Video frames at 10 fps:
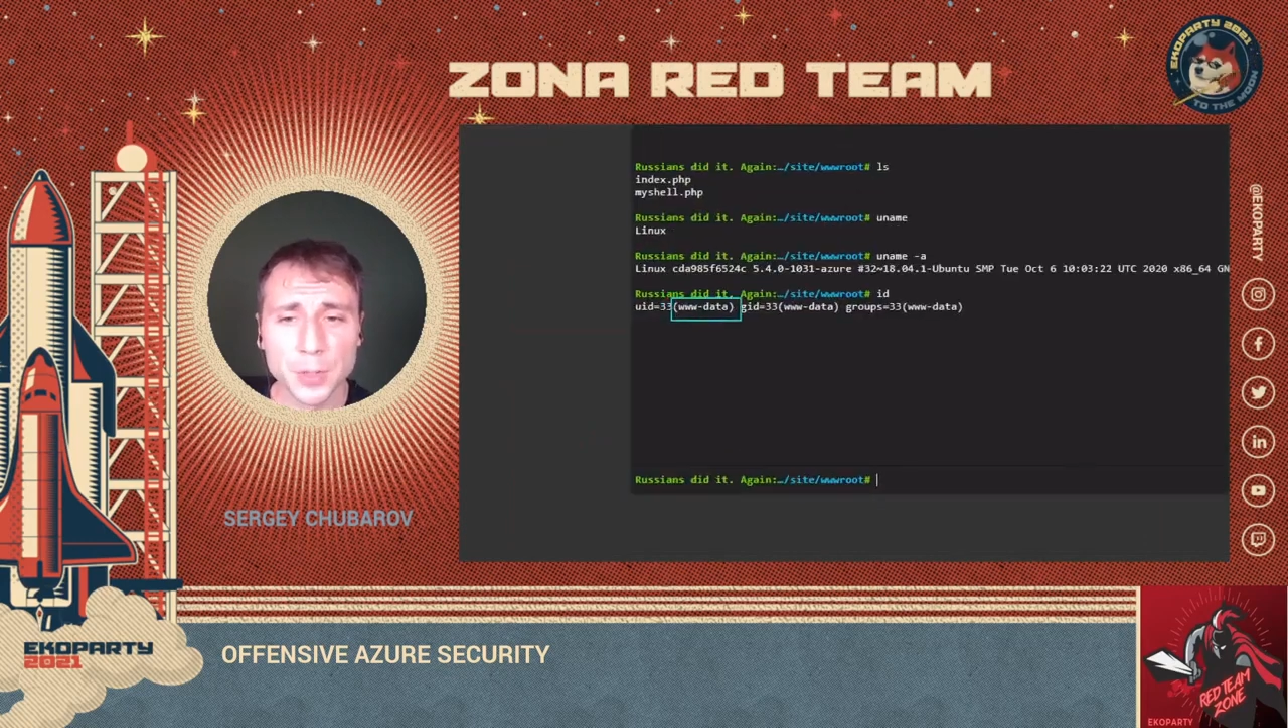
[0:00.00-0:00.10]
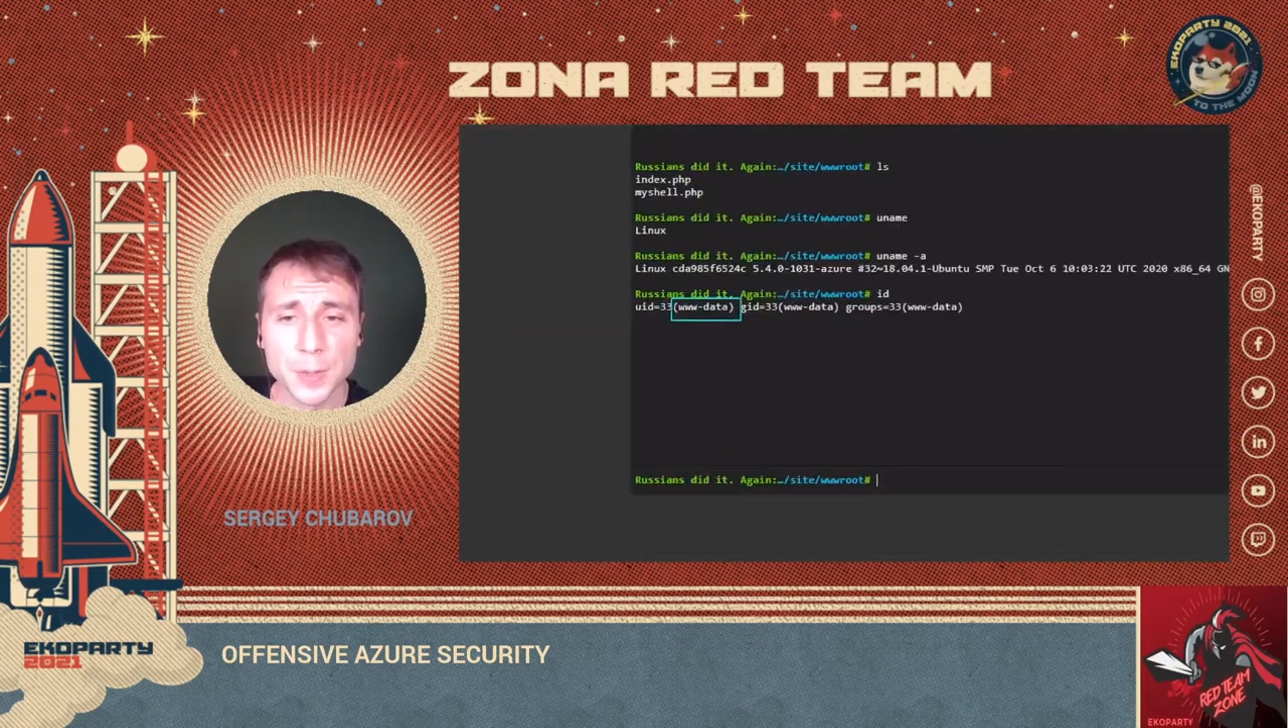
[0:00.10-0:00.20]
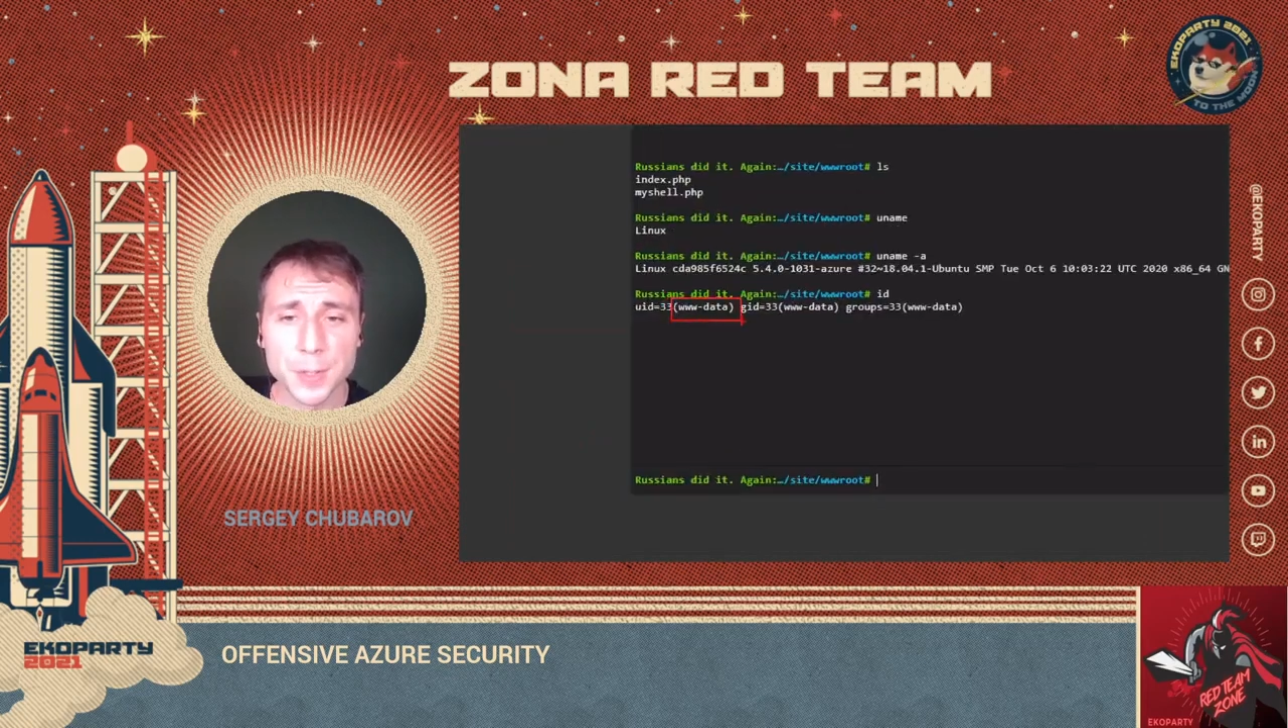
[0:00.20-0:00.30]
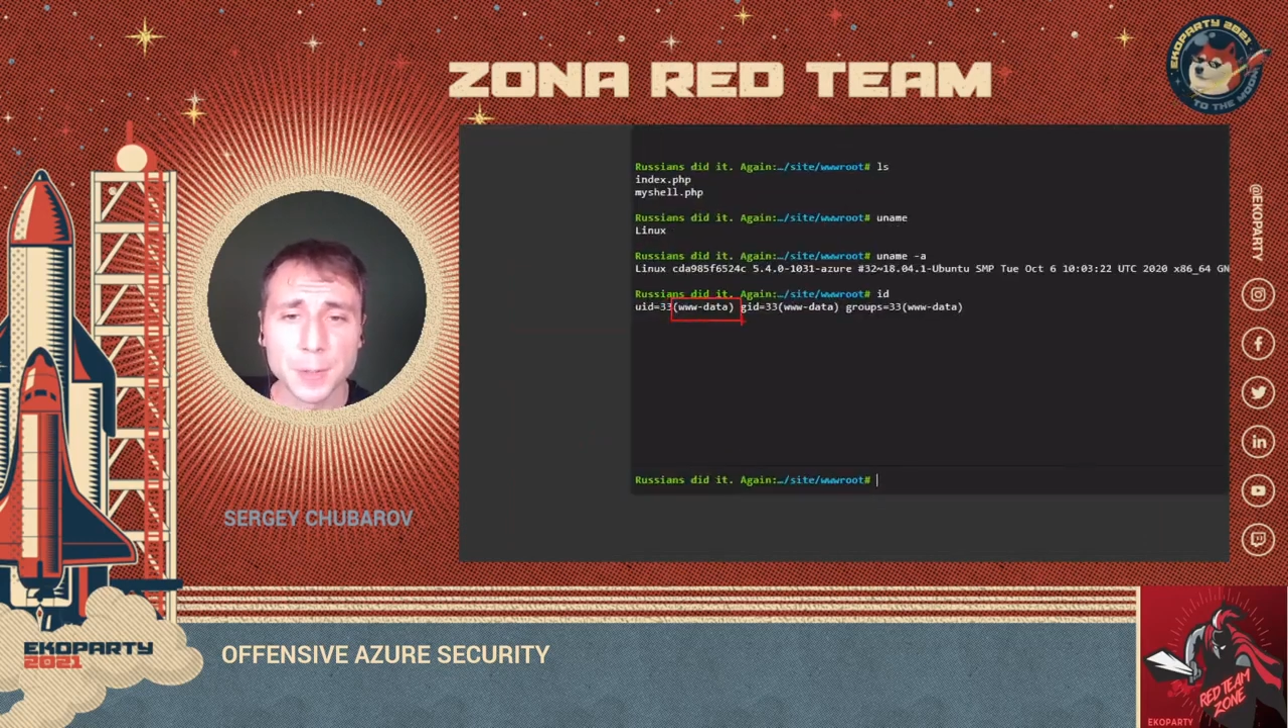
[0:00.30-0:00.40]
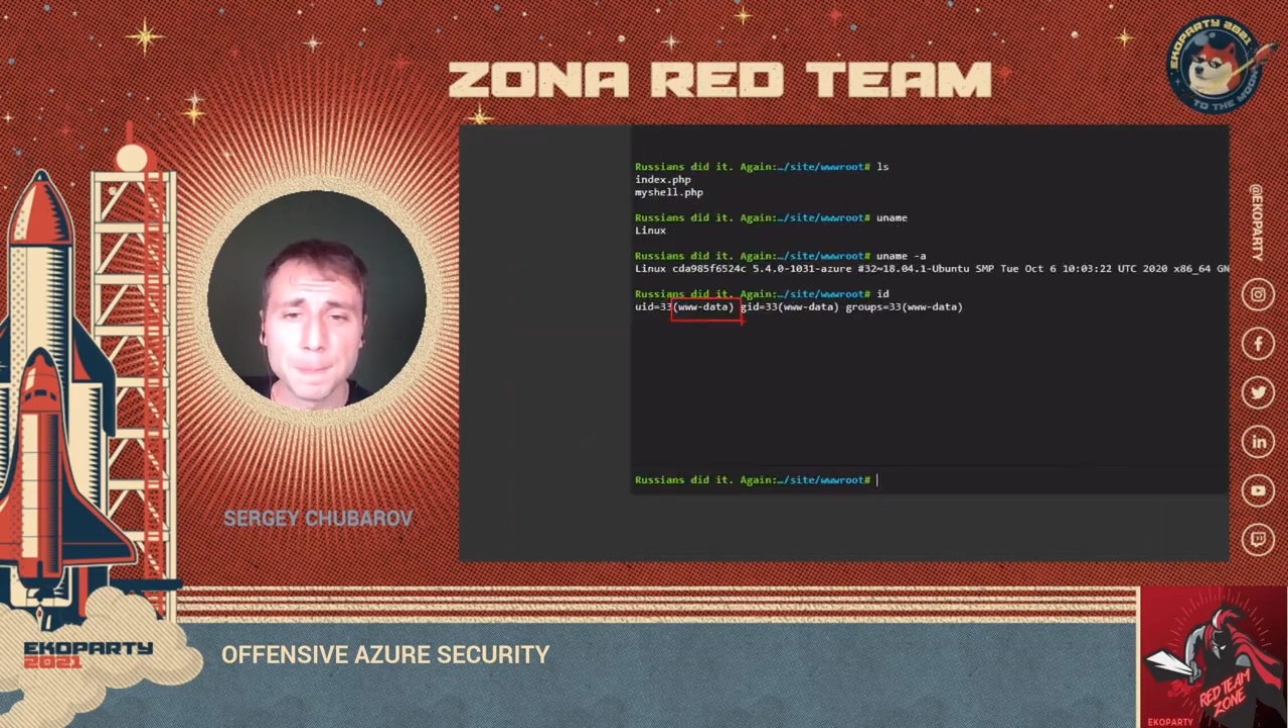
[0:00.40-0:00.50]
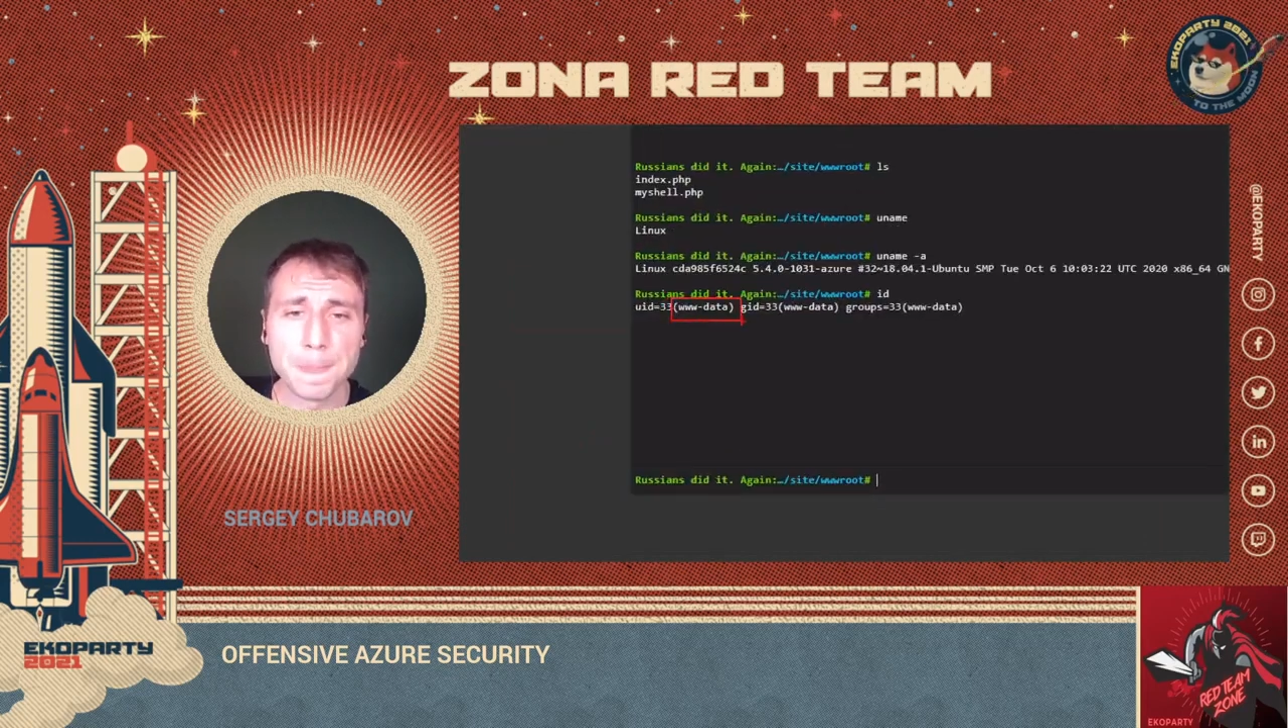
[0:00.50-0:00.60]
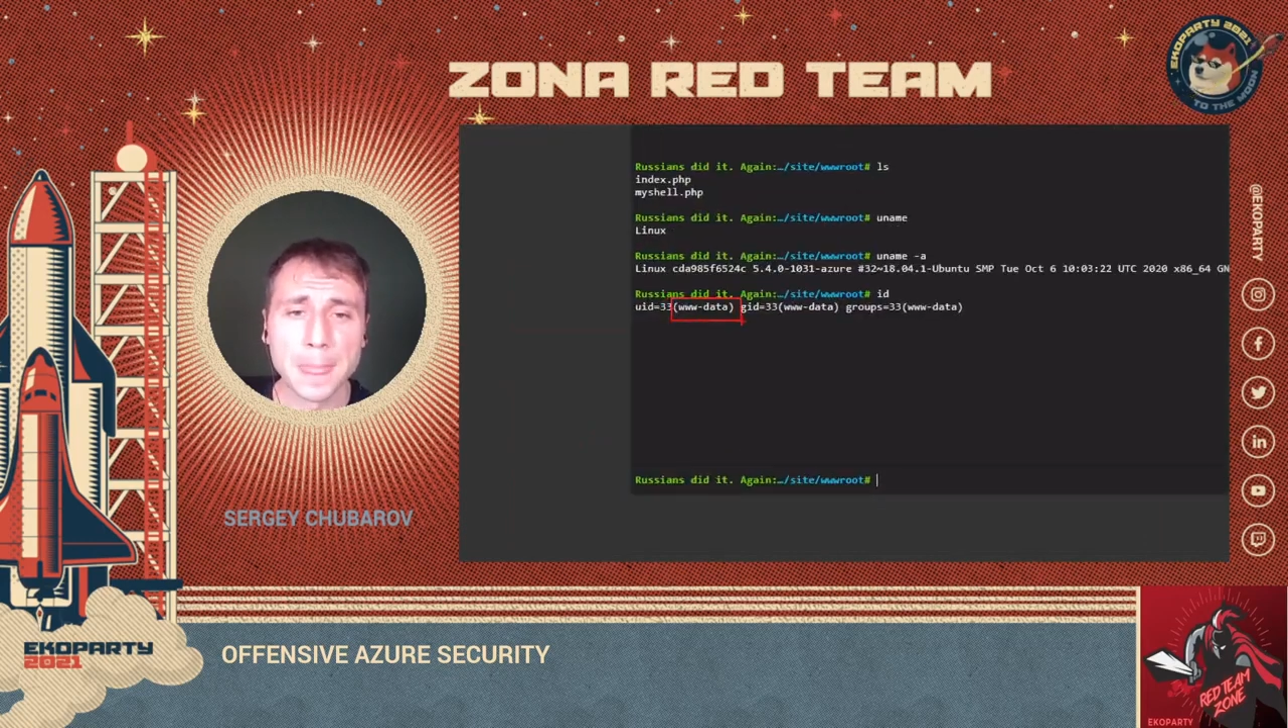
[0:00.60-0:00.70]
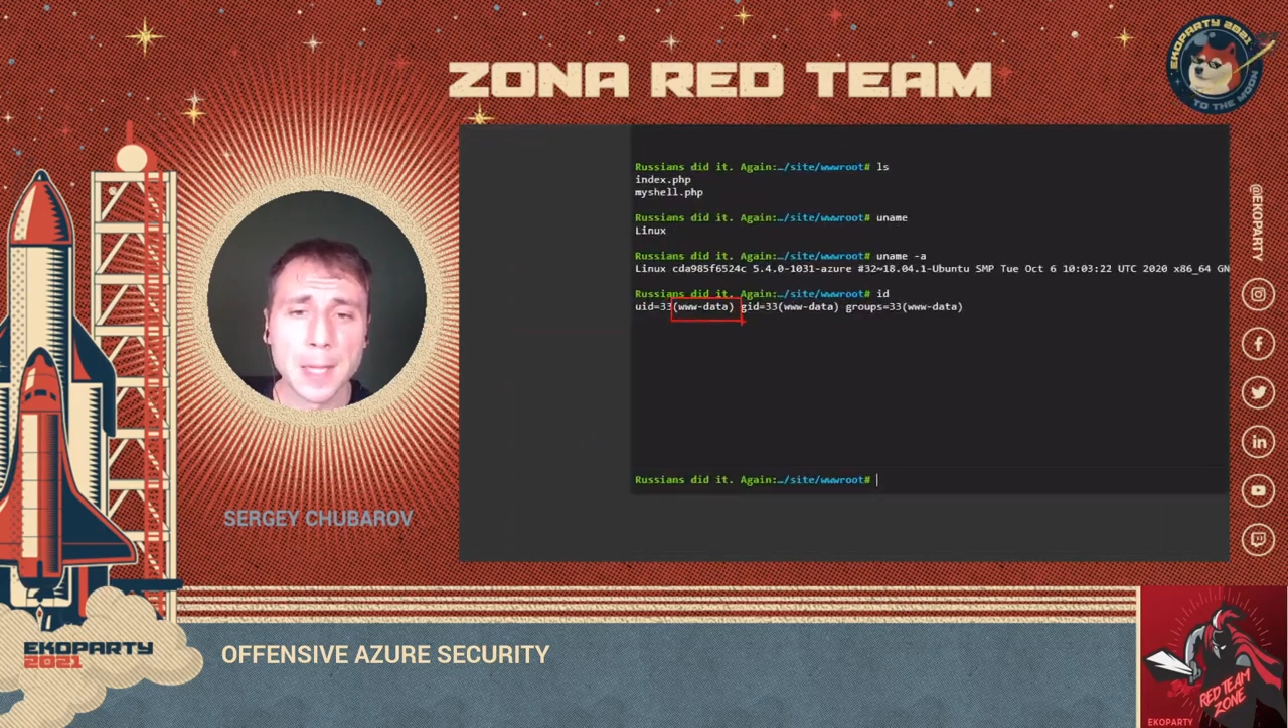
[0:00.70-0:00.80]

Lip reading: user,